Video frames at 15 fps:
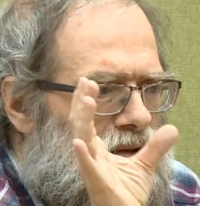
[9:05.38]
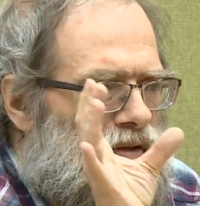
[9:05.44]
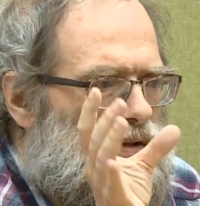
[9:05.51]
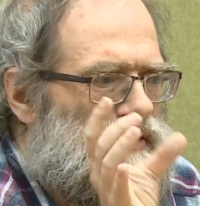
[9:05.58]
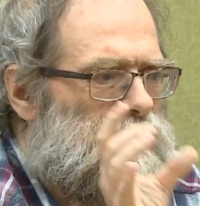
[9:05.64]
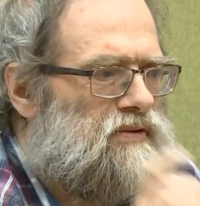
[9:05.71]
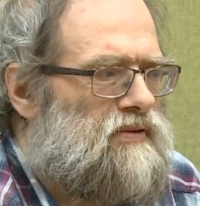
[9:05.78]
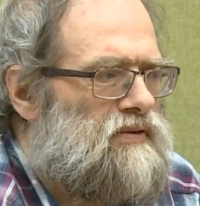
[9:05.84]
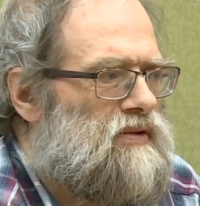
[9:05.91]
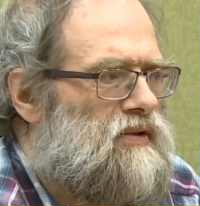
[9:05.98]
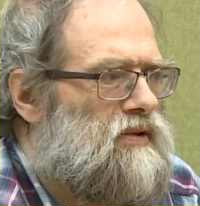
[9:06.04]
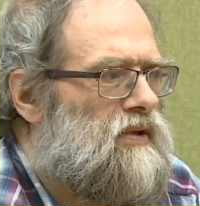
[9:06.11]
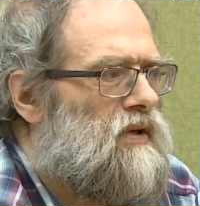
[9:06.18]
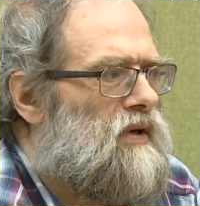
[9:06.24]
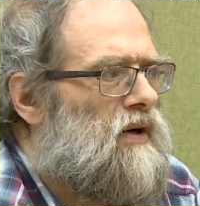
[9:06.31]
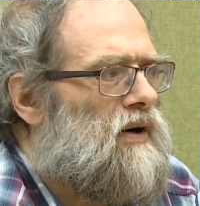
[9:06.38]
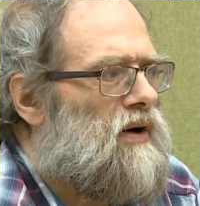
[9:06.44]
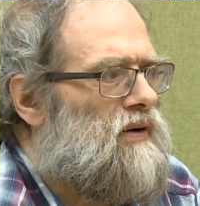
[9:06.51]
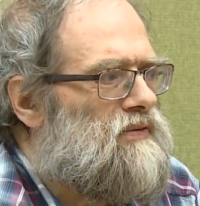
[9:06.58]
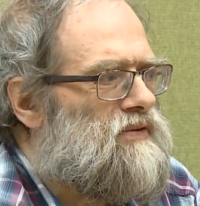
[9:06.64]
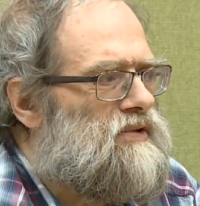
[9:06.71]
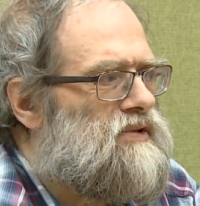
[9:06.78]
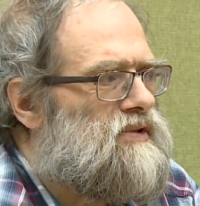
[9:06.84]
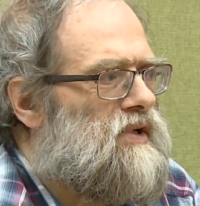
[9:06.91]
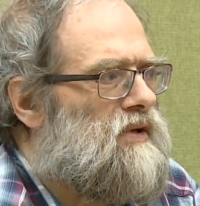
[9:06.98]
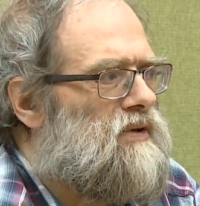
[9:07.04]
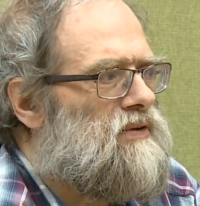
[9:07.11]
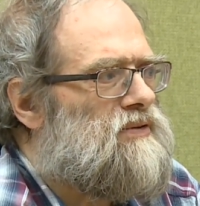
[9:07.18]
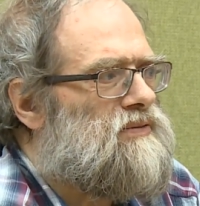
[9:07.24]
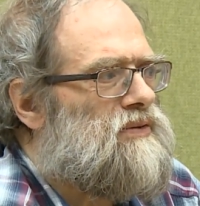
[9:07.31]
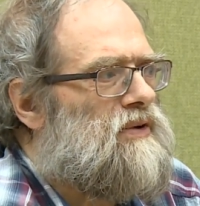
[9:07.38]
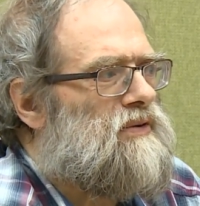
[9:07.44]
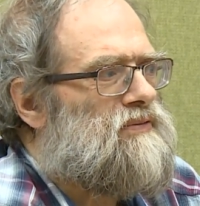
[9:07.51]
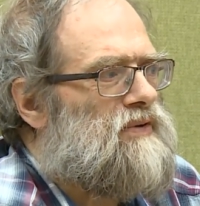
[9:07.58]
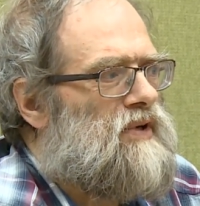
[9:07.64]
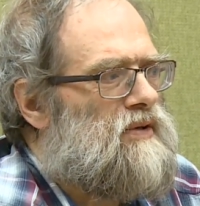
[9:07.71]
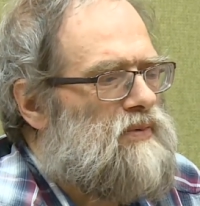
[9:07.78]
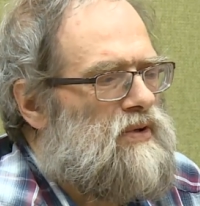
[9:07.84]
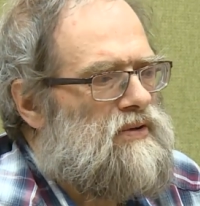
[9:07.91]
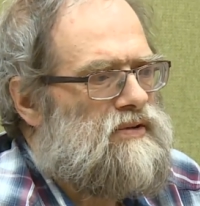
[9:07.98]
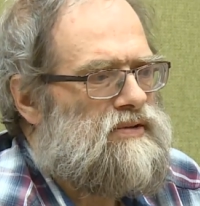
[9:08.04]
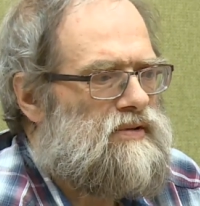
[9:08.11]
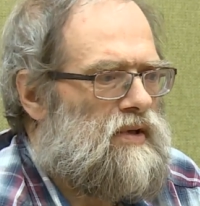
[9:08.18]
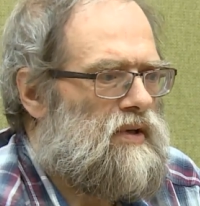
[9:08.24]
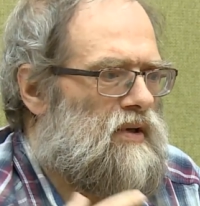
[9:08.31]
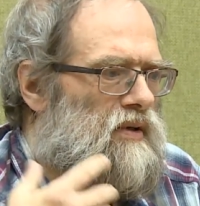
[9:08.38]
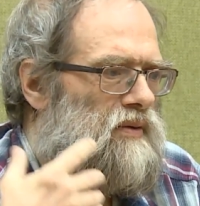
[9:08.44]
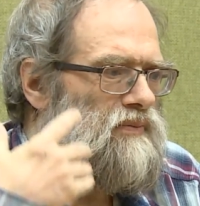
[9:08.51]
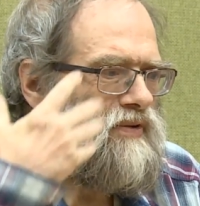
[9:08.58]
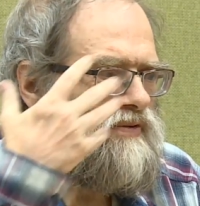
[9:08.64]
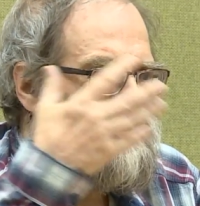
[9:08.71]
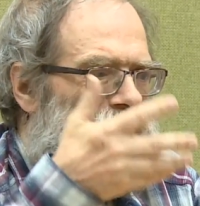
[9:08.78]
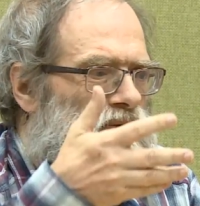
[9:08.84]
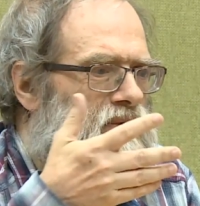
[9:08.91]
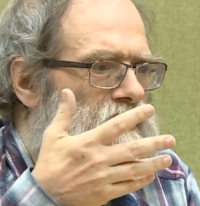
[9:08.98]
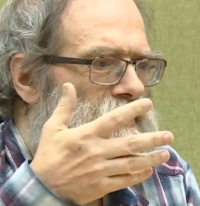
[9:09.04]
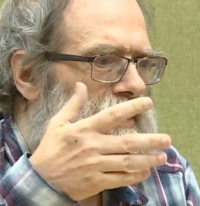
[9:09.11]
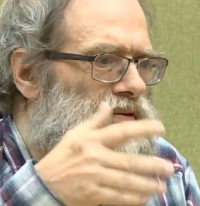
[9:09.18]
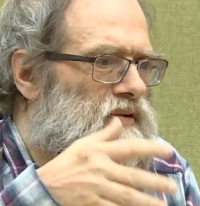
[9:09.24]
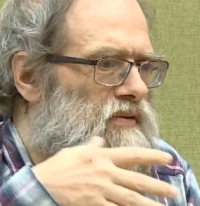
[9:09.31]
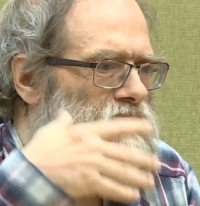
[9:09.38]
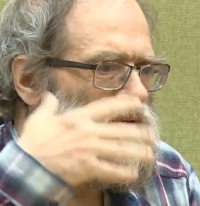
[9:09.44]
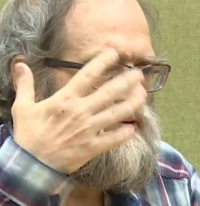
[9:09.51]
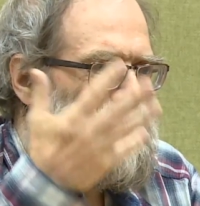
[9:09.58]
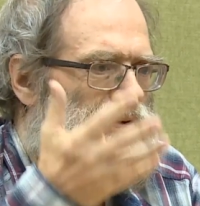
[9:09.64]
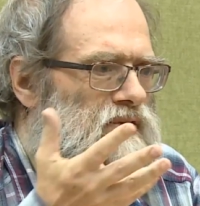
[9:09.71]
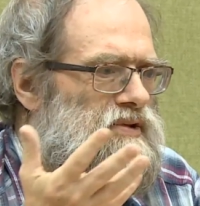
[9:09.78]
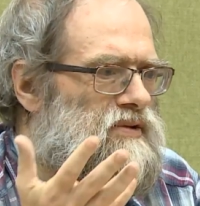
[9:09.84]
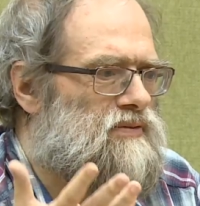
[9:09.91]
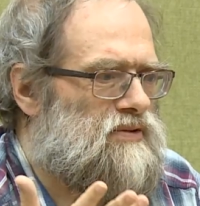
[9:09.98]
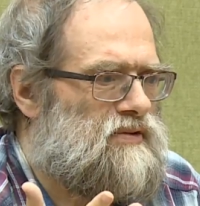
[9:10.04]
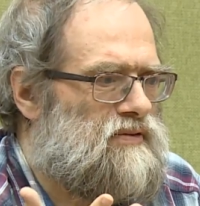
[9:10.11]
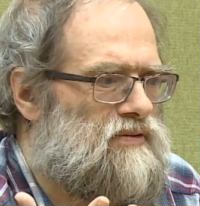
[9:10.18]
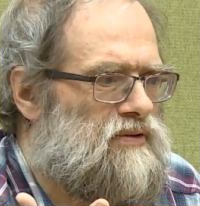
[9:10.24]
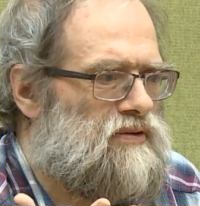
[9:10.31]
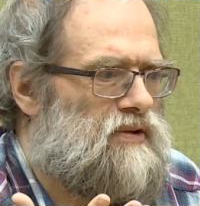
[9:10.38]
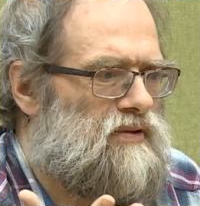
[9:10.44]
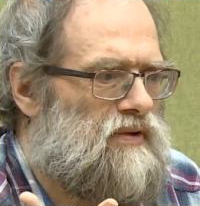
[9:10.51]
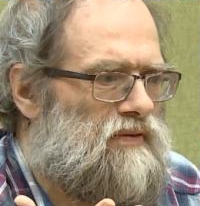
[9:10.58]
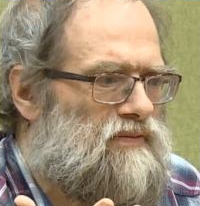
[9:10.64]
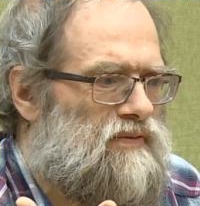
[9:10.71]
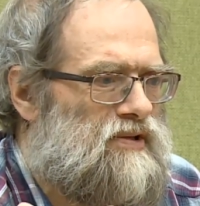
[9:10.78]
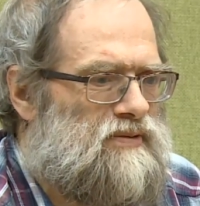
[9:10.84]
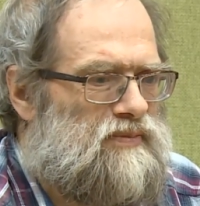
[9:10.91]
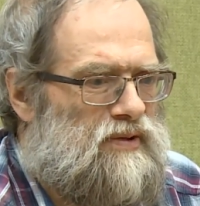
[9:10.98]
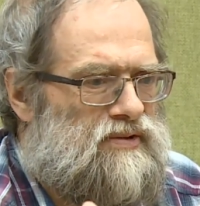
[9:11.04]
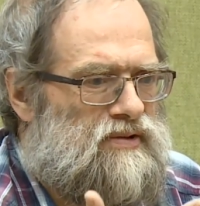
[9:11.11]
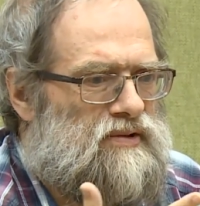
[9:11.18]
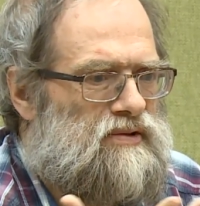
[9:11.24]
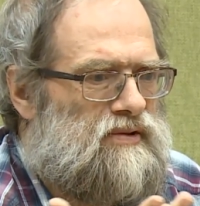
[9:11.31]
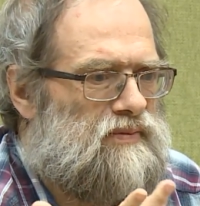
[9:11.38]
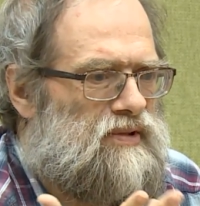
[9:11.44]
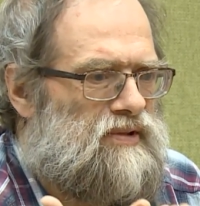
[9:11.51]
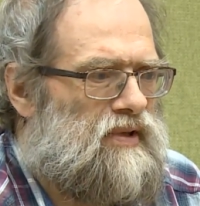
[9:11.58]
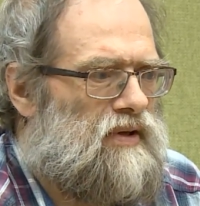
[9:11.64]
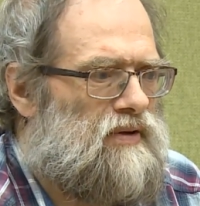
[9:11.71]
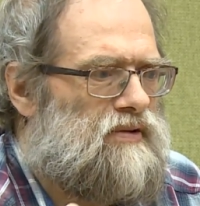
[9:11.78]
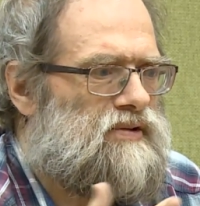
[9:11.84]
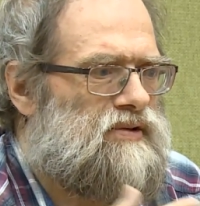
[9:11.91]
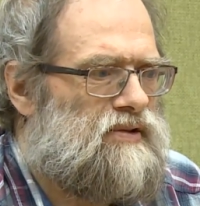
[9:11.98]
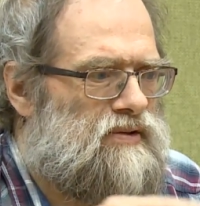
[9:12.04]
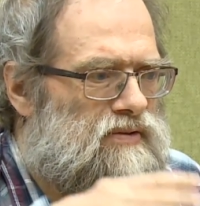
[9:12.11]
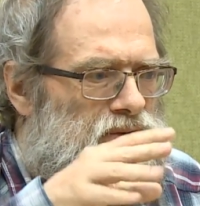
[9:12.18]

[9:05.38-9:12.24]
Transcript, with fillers: in history of this chariot warfare, because before that the technology wasn't good enough, especially the metallurgy.